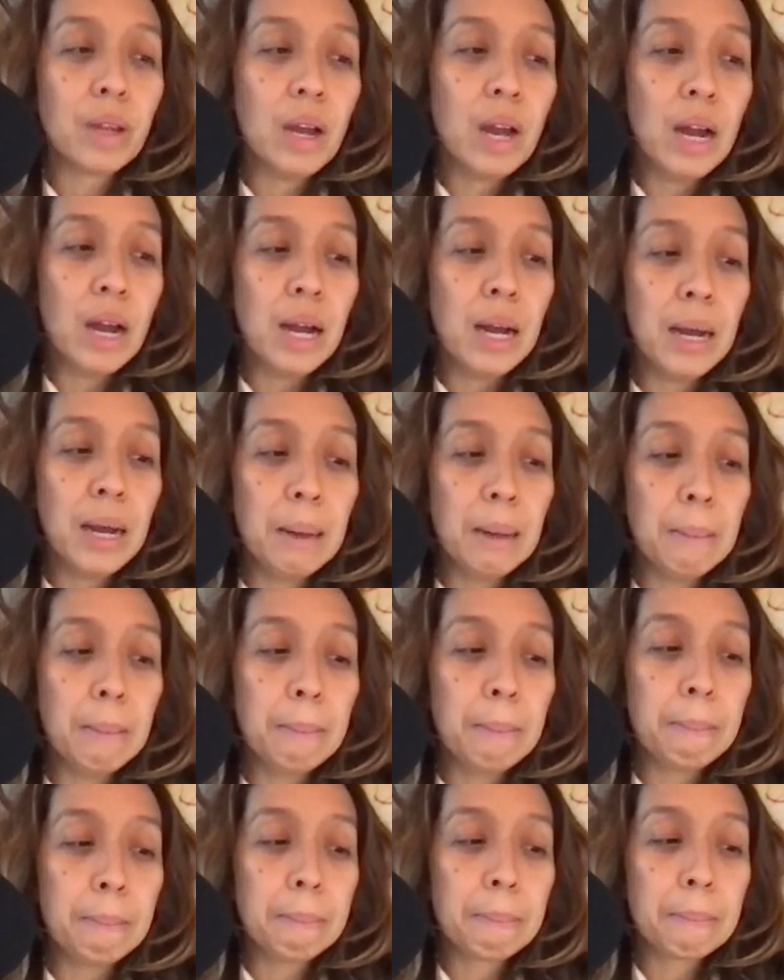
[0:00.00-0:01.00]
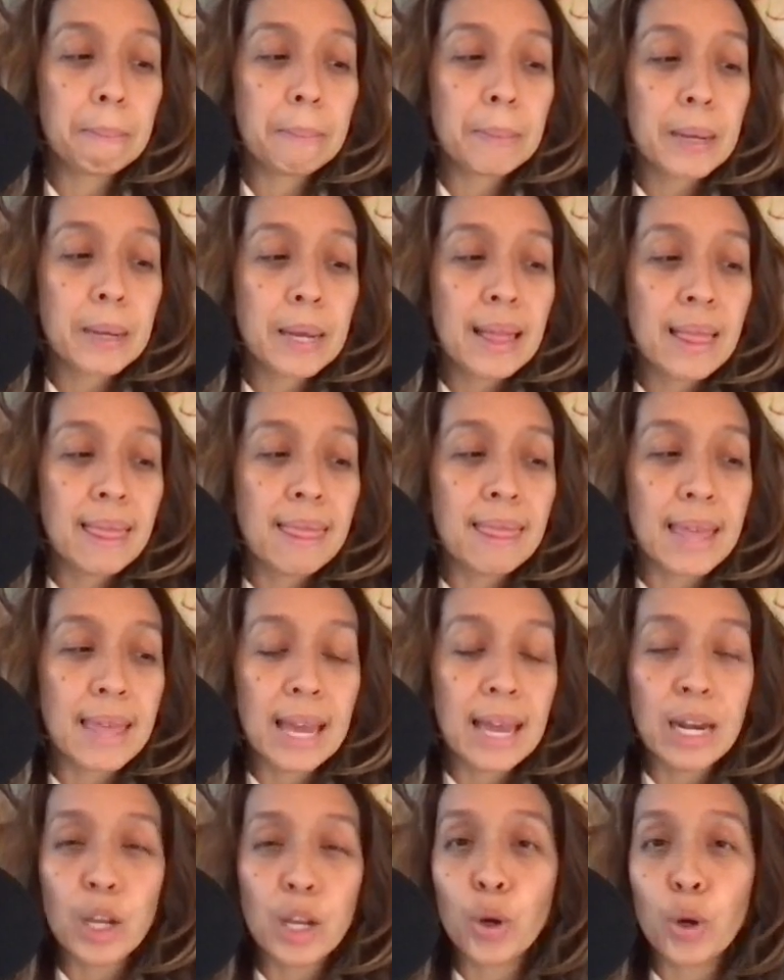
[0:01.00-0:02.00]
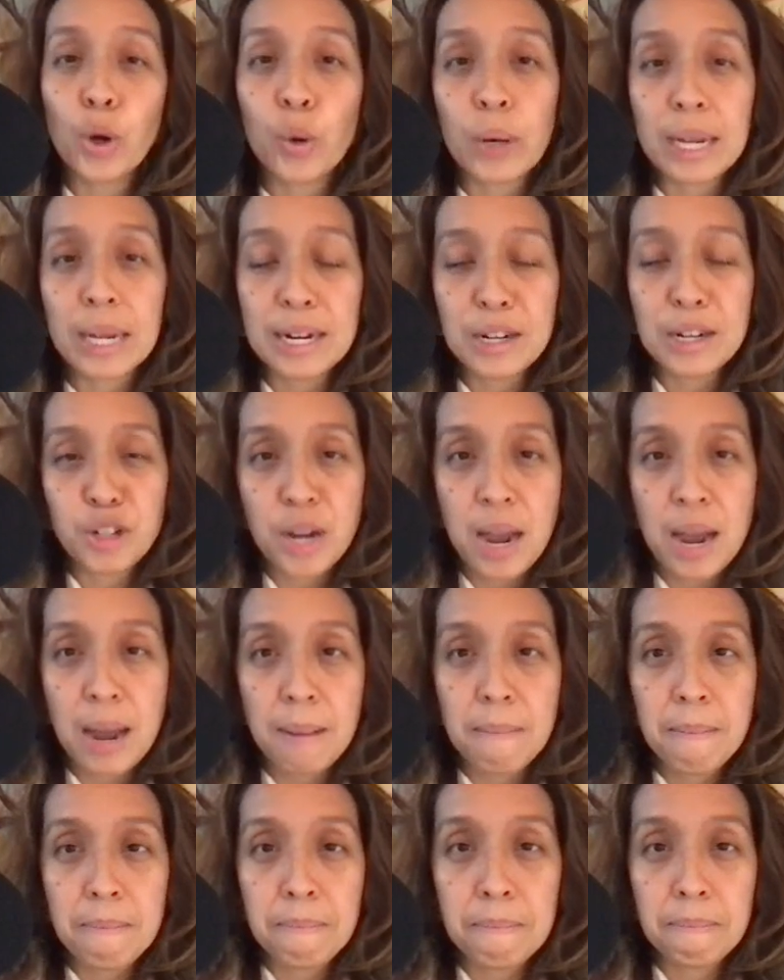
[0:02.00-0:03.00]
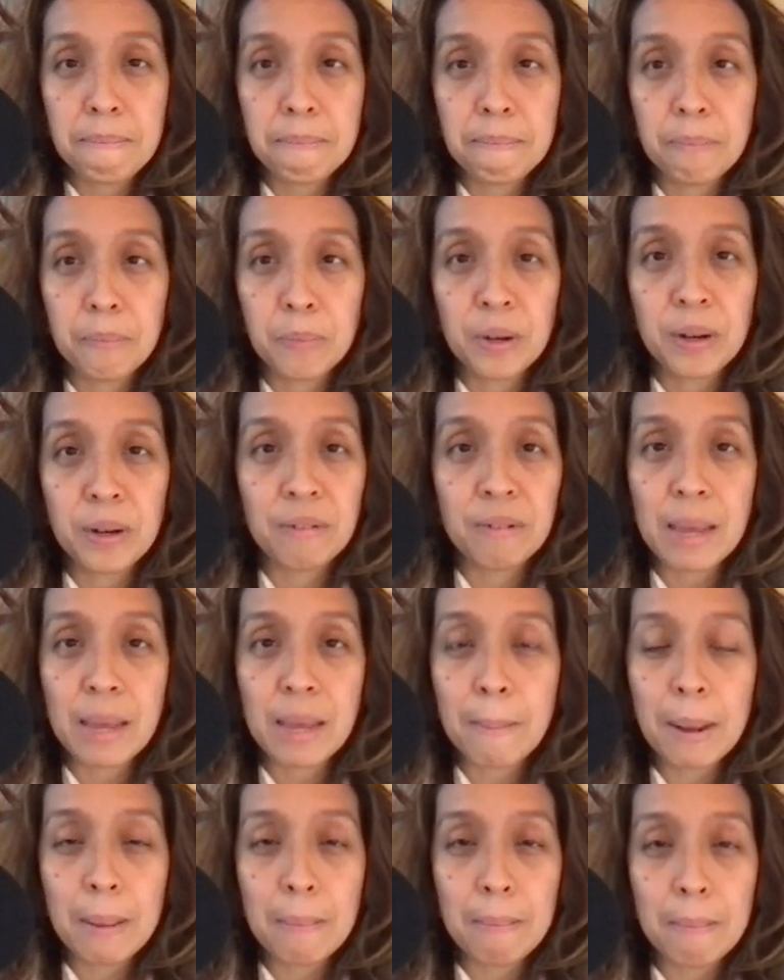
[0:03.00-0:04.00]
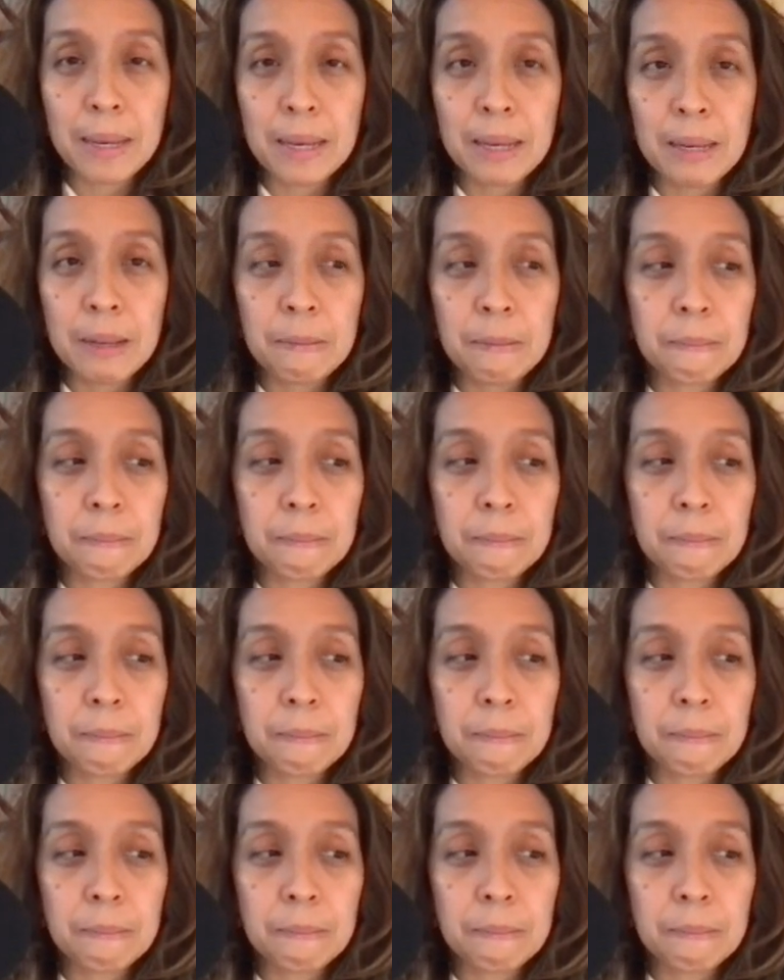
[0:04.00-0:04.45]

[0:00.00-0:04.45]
Um, then you go get a job, whatever that might be,